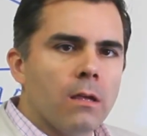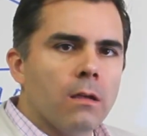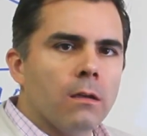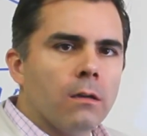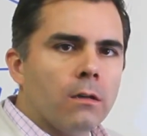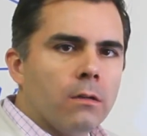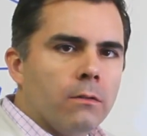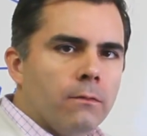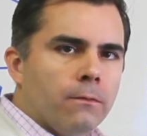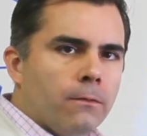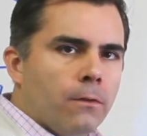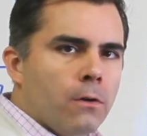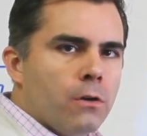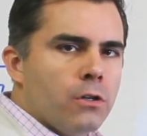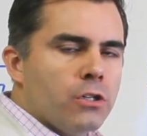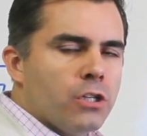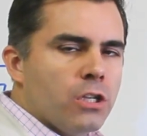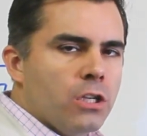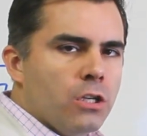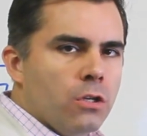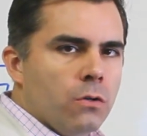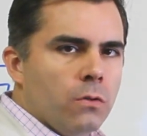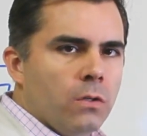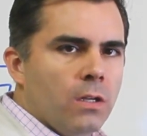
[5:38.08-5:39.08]

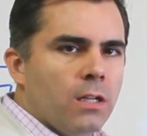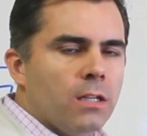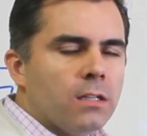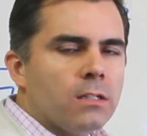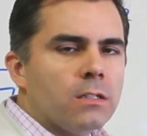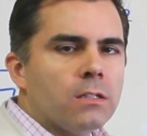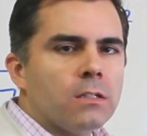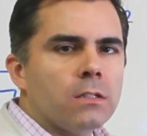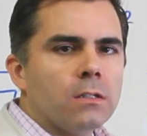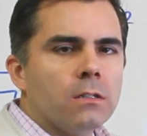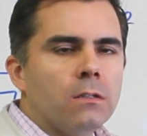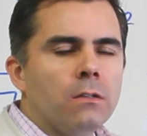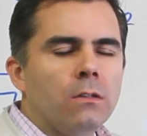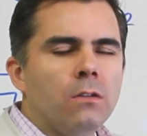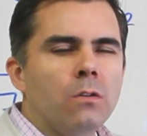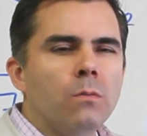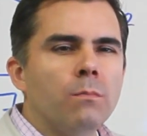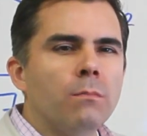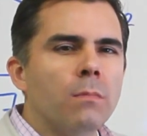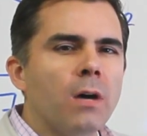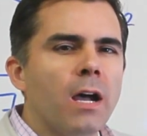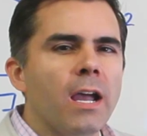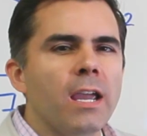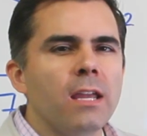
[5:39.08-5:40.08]
conversion units, you
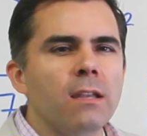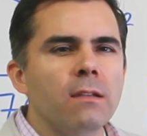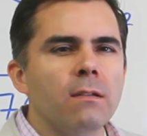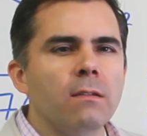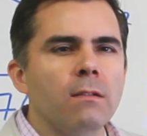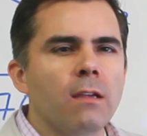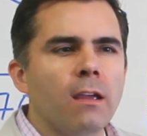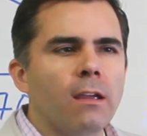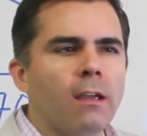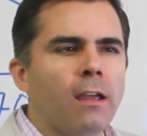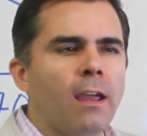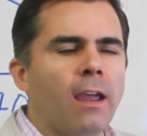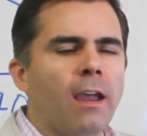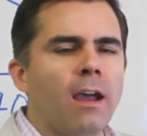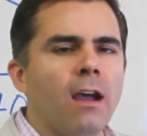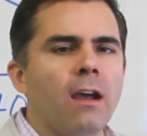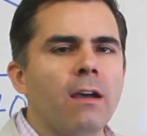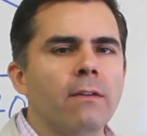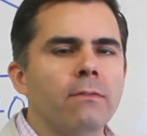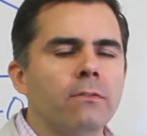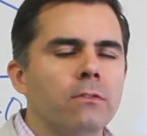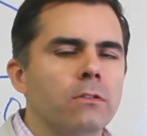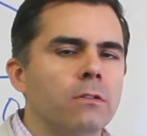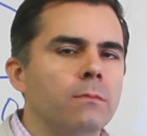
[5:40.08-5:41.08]
might
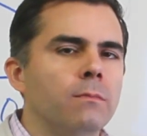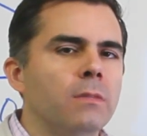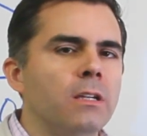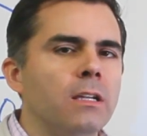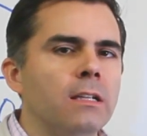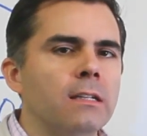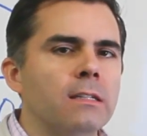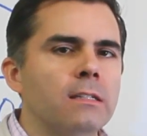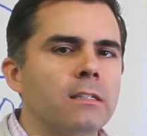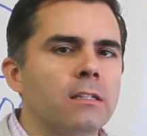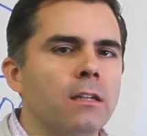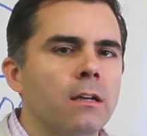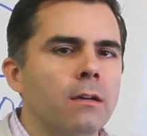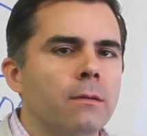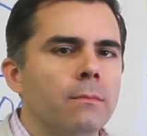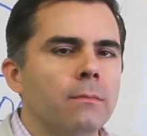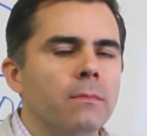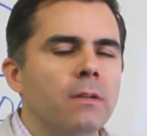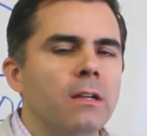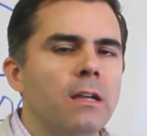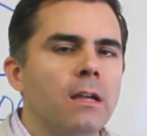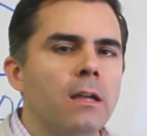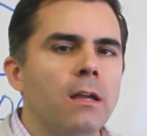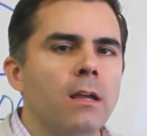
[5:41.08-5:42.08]
have to meet
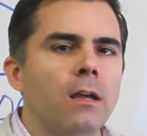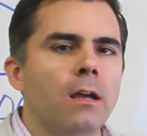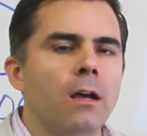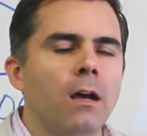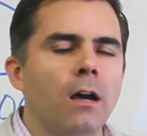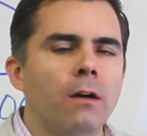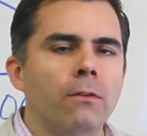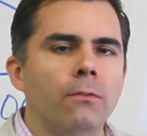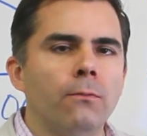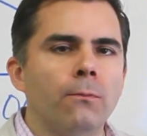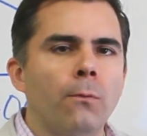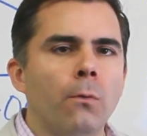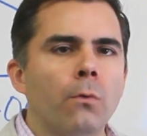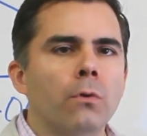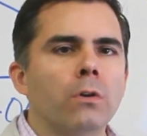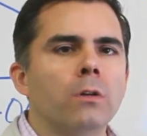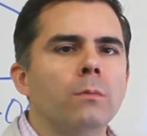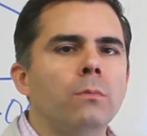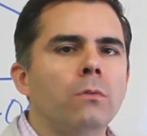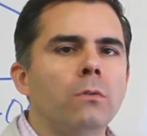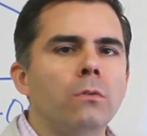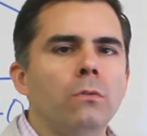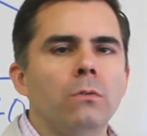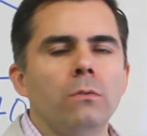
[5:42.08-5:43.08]
some
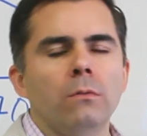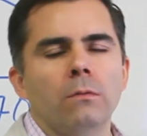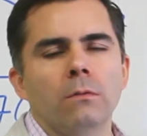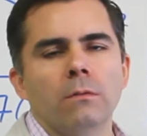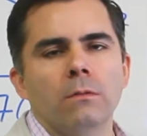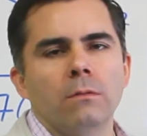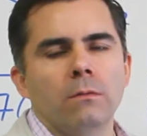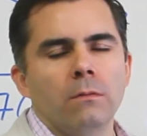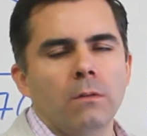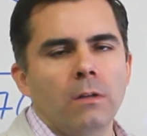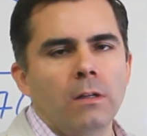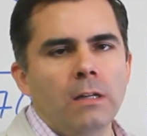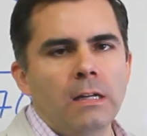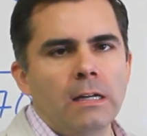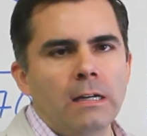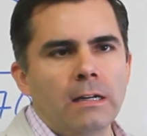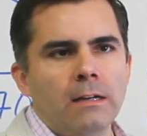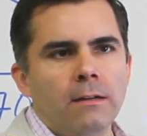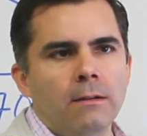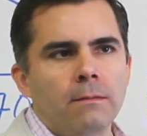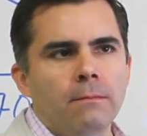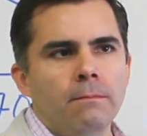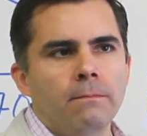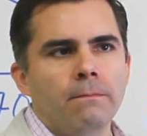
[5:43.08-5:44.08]
affordable
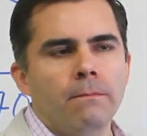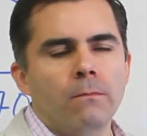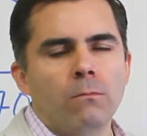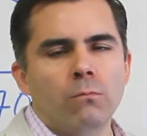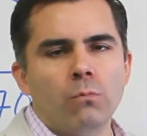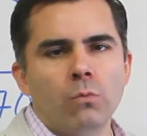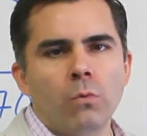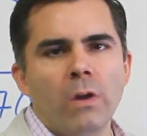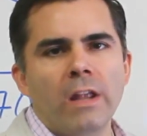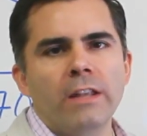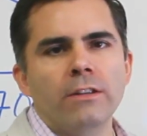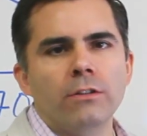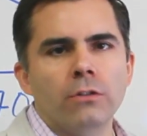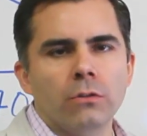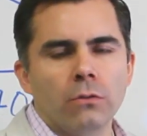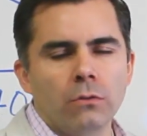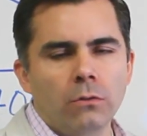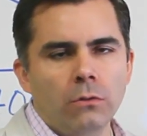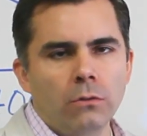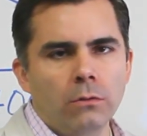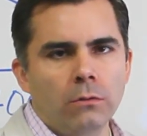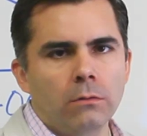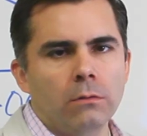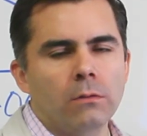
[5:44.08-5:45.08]

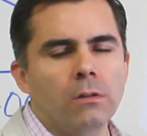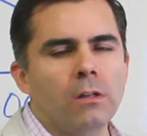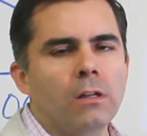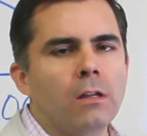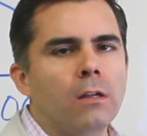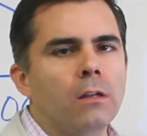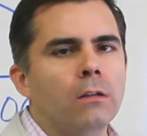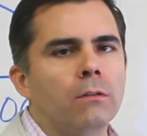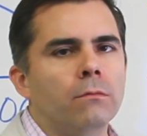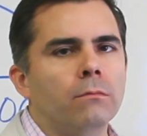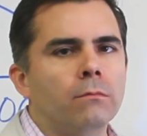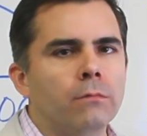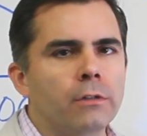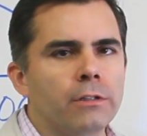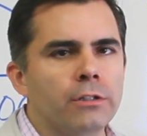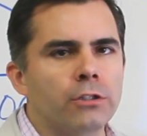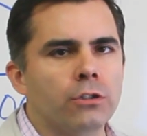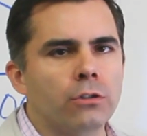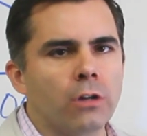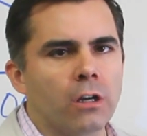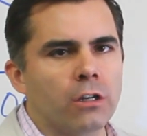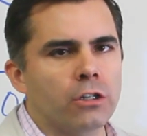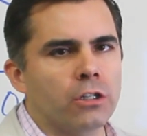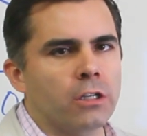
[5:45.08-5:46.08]
rental
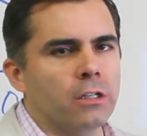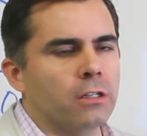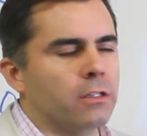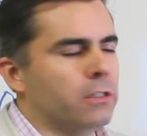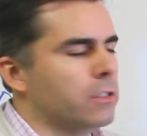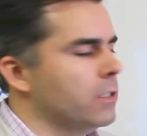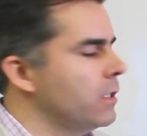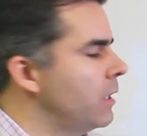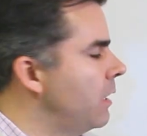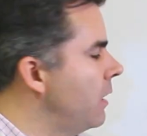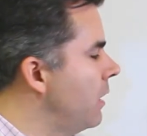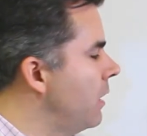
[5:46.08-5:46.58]
restrictions